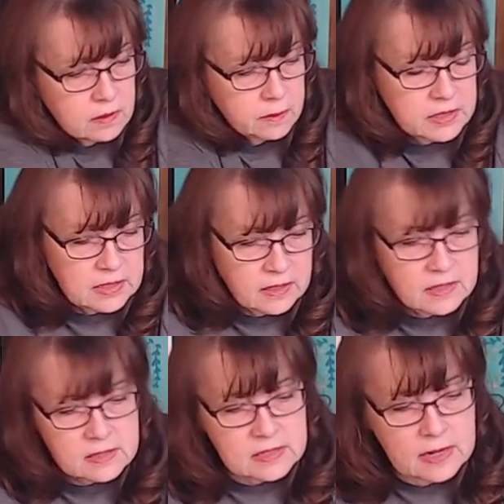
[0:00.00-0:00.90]
take
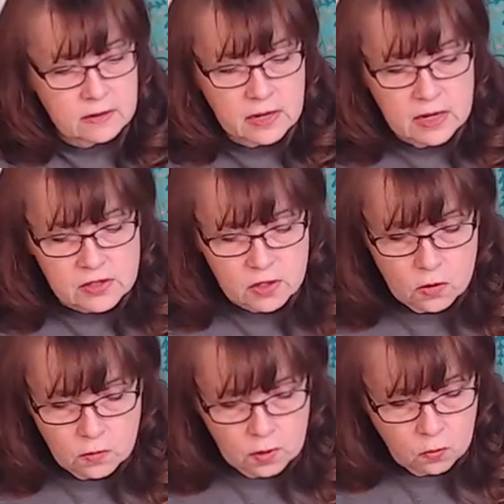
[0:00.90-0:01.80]
this down.
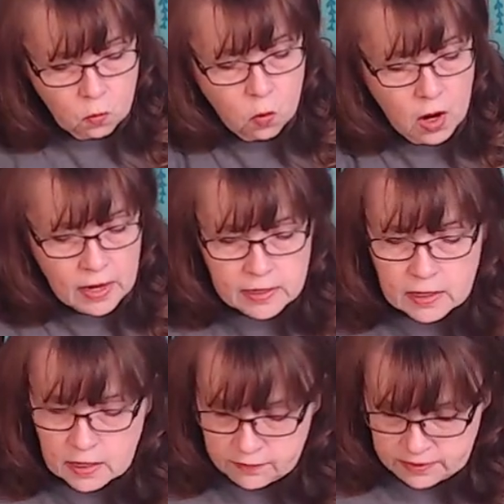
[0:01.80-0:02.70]
So one
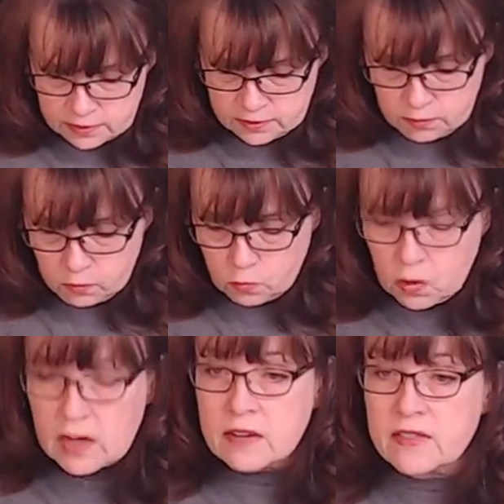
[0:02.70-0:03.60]
of the
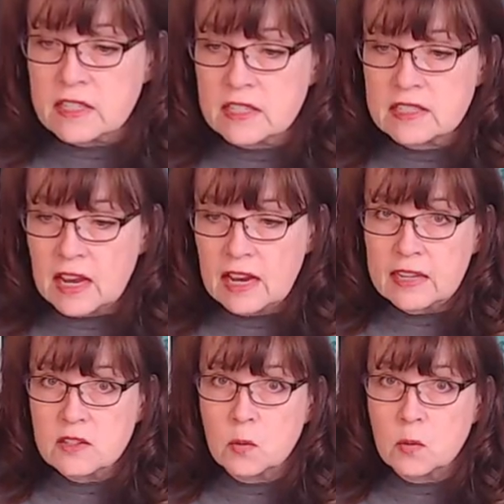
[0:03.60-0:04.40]
one of the designs,